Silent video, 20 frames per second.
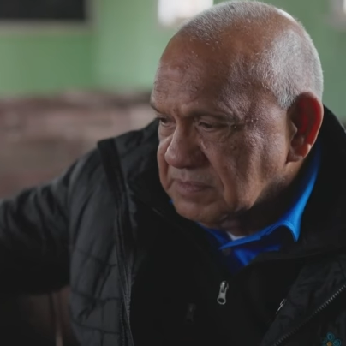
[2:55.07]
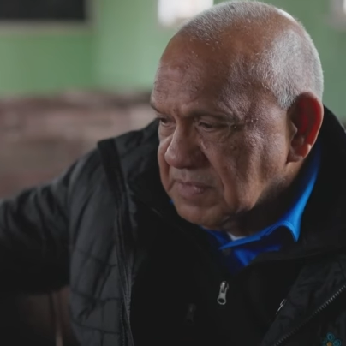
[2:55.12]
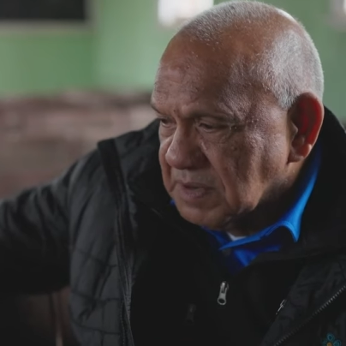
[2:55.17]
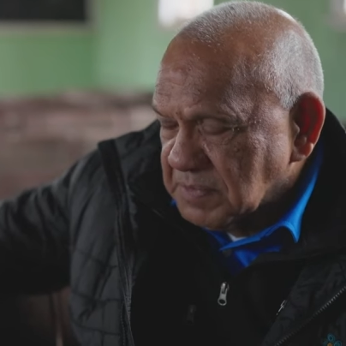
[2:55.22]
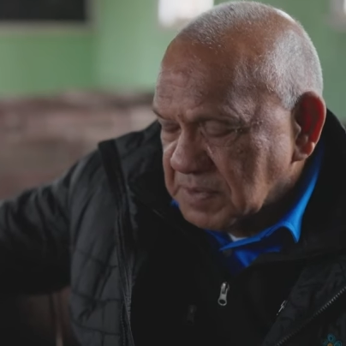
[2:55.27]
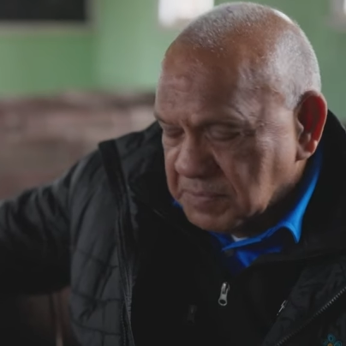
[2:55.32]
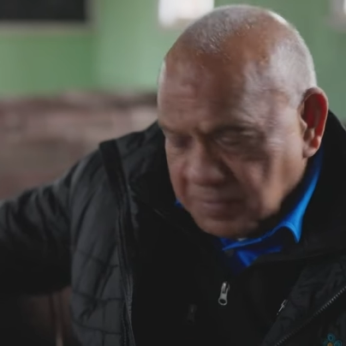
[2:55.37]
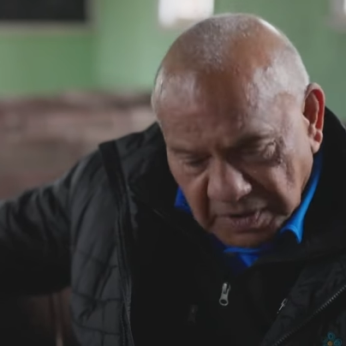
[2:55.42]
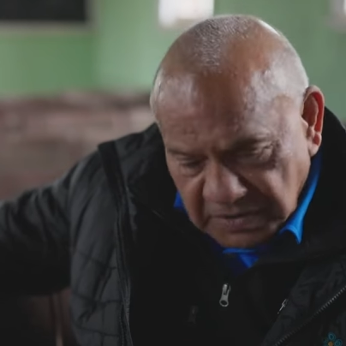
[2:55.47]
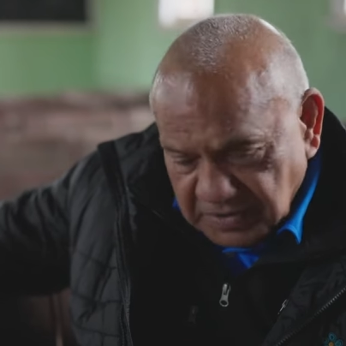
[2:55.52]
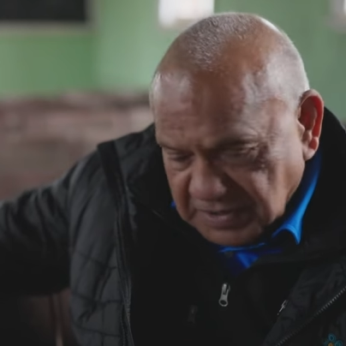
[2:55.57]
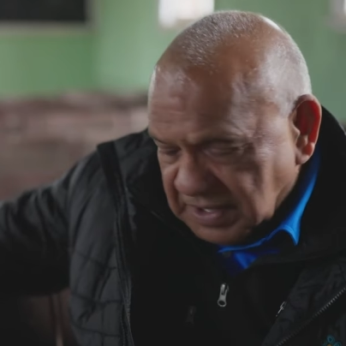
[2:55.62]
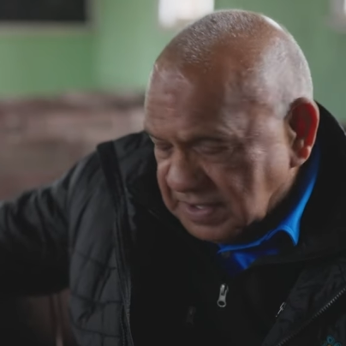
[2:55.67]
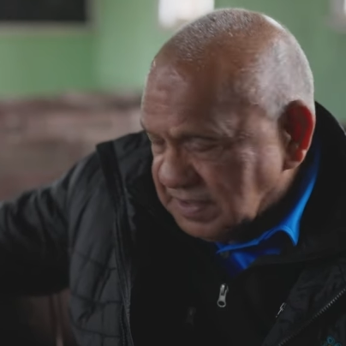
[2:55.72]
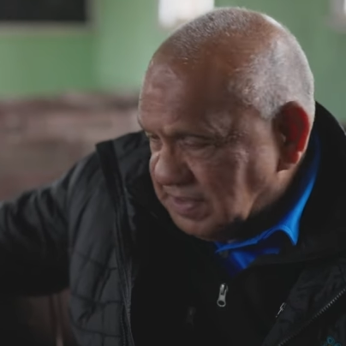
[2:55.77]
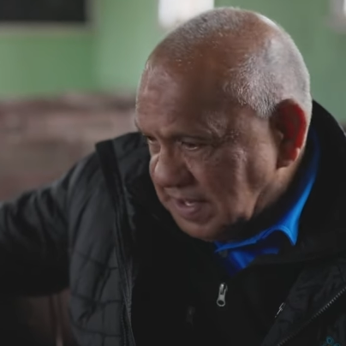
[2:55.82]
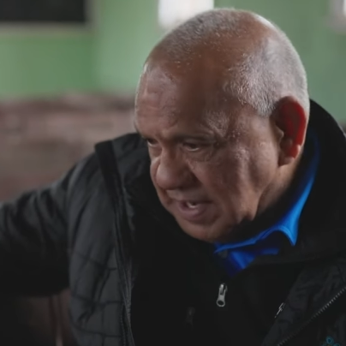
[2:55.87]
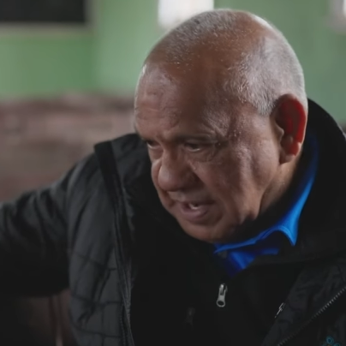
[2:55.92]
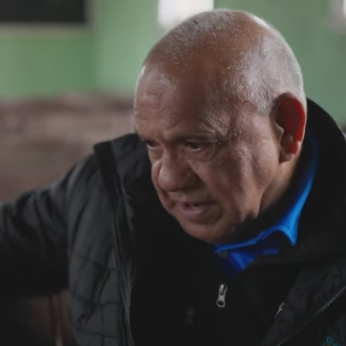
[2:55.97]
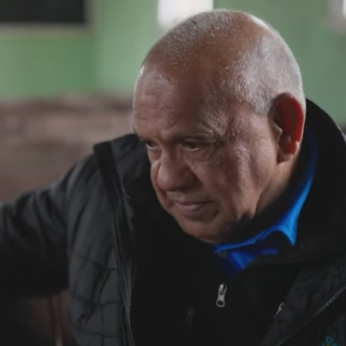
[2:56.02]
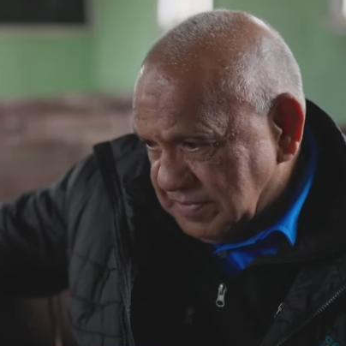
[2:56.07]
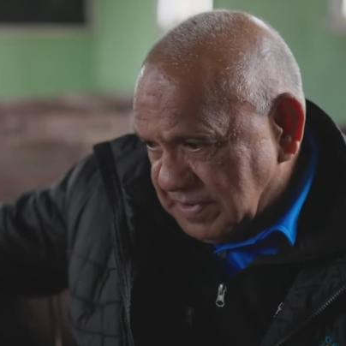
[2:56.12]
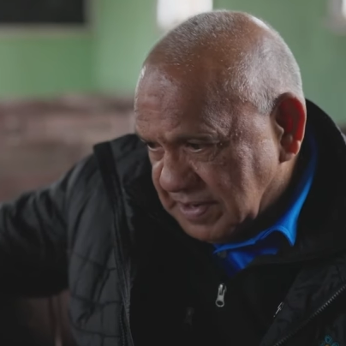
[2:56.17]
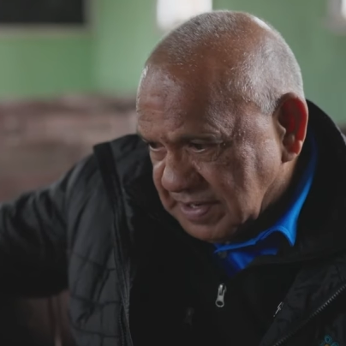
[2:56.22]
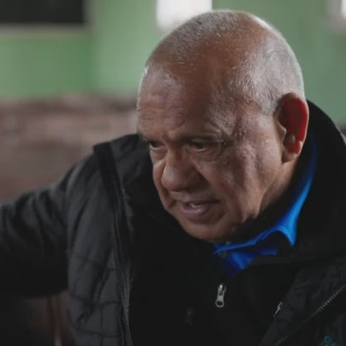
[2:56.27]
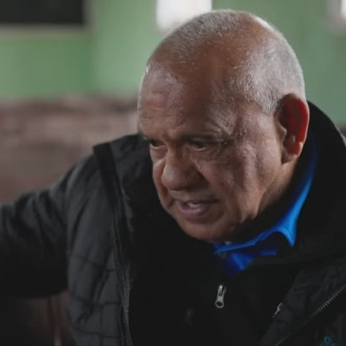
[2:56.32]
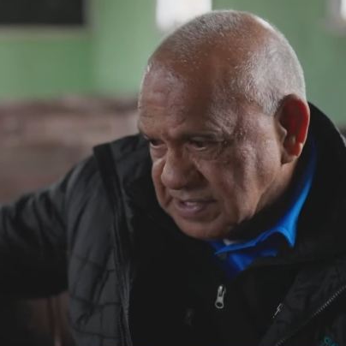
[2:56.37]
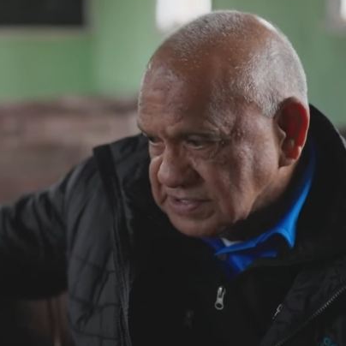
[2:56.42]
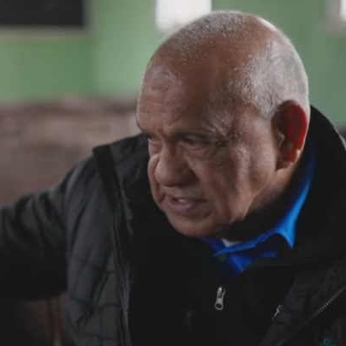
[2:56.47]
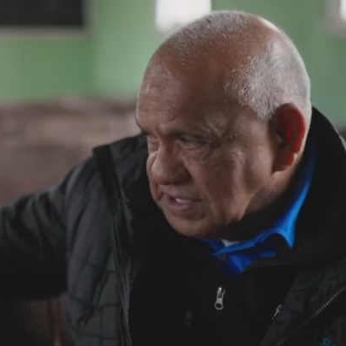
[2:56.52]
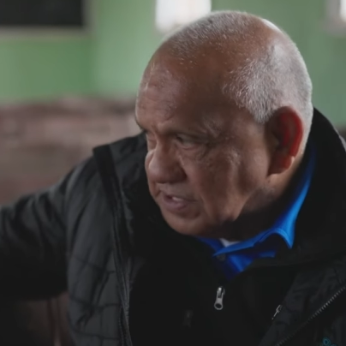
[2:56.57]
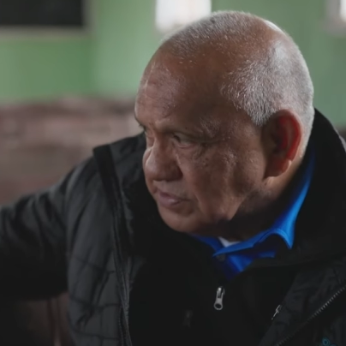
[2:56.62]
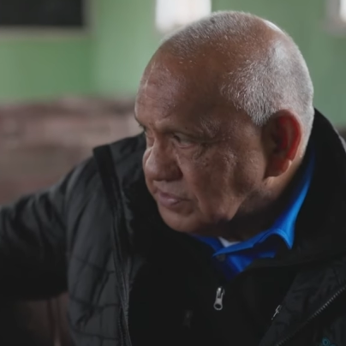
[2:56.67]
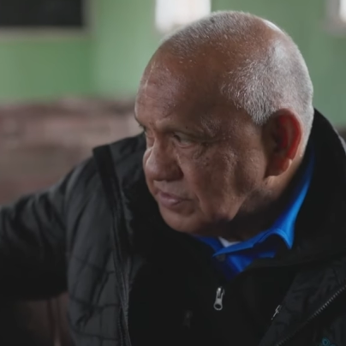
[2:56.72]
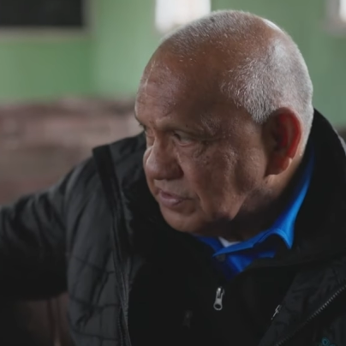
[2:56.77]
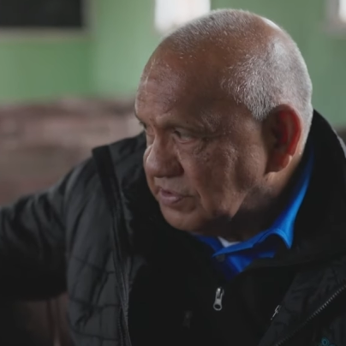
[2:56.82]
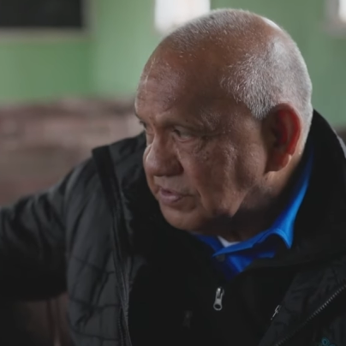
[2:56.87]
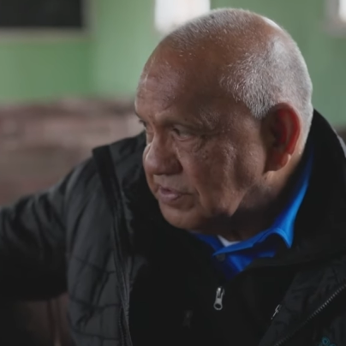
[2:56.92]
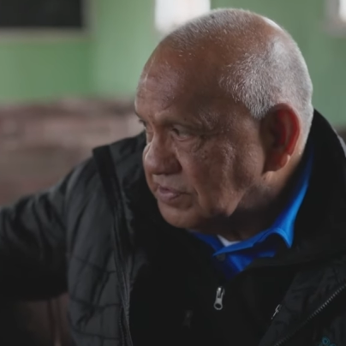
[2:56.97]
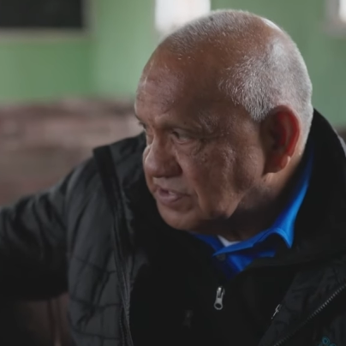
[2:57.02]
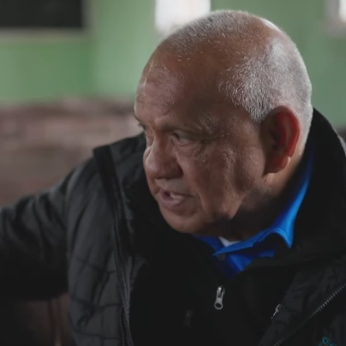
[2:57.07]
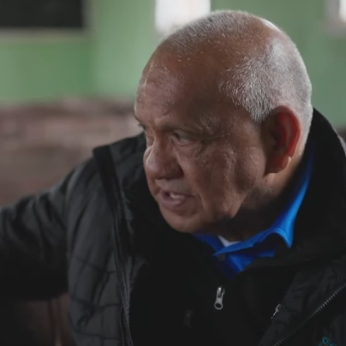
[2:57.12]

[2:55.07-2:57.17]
but we won't get there unless there's truth,